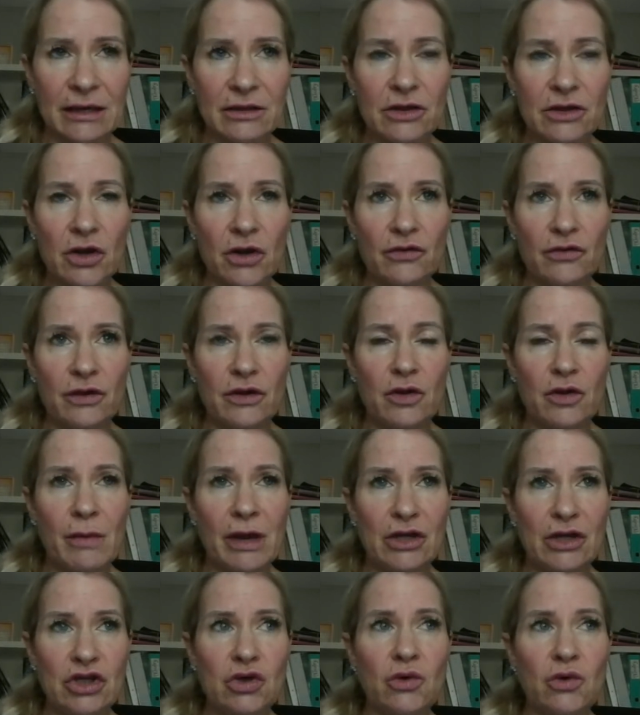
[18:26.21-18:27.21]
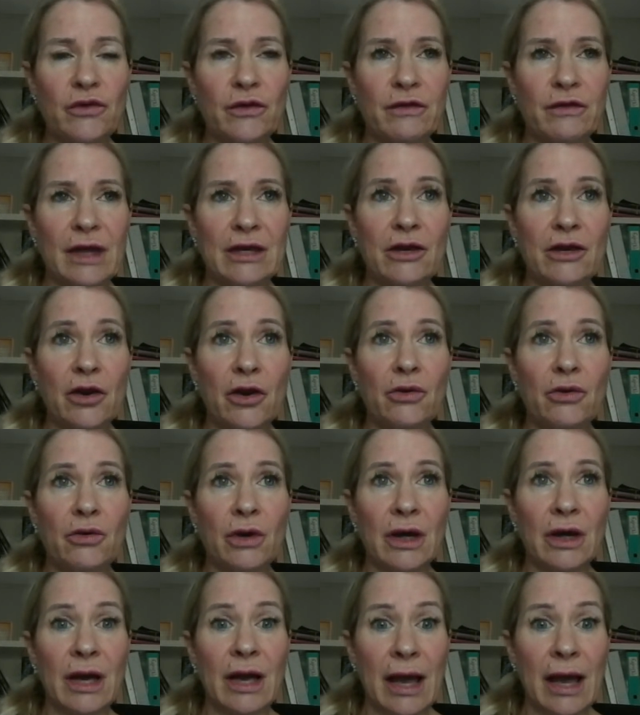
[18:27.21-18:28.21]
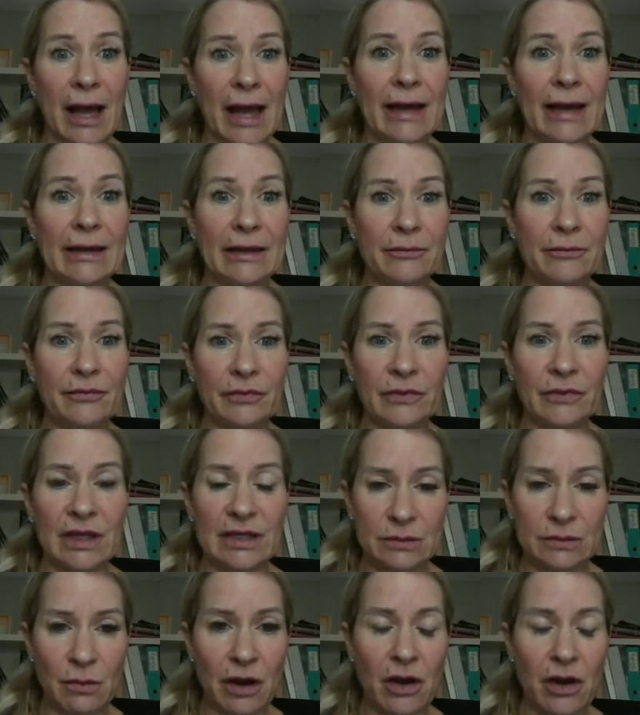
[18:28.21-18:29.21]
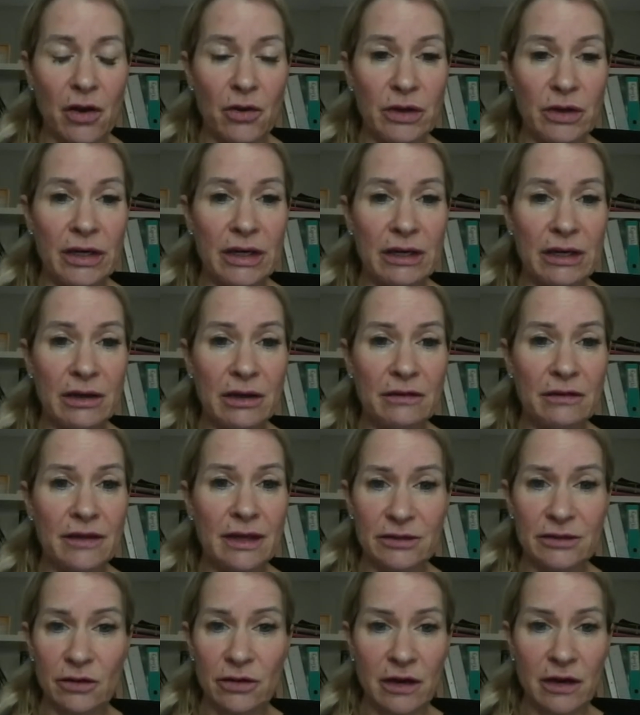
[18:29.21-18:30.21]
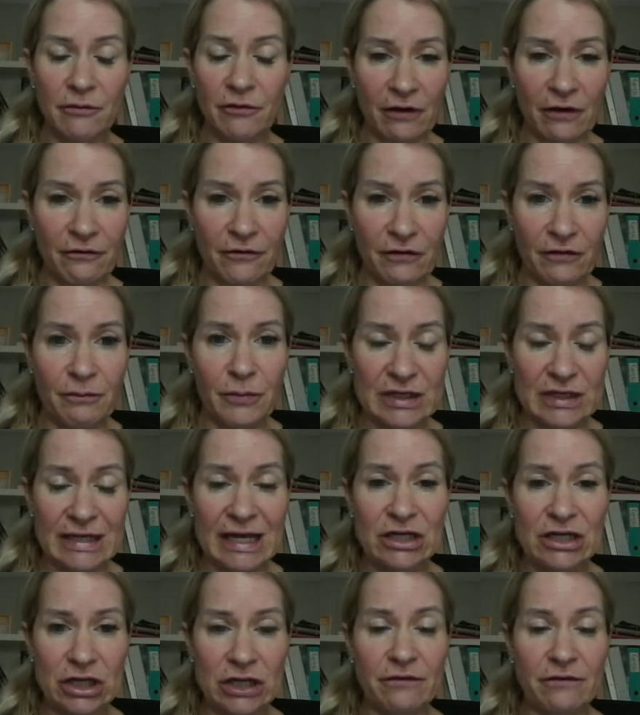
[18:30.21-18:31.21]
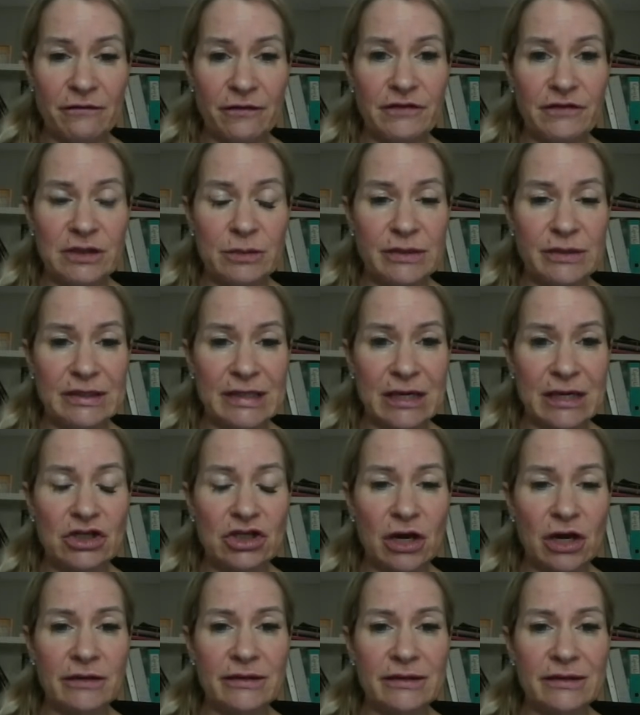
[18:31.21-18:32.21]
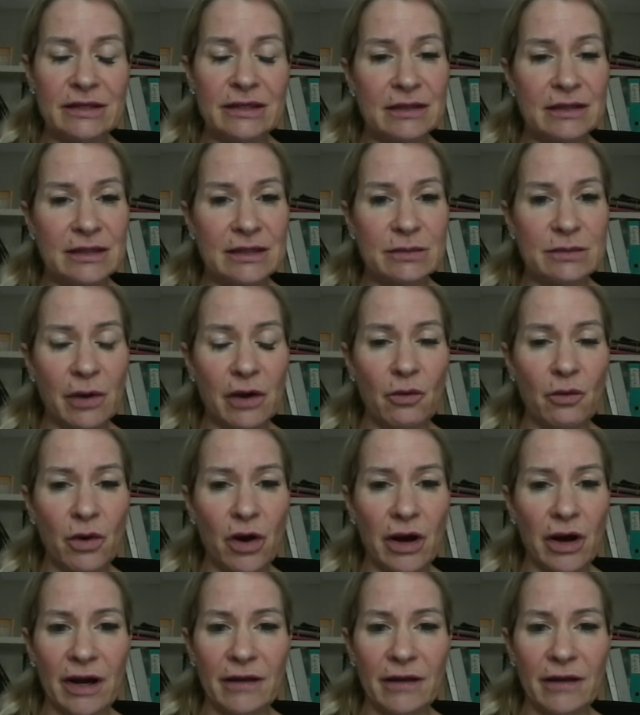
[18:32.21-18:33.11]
that you make sure that they know, hey, there's only potentially a 50% chance that this might work.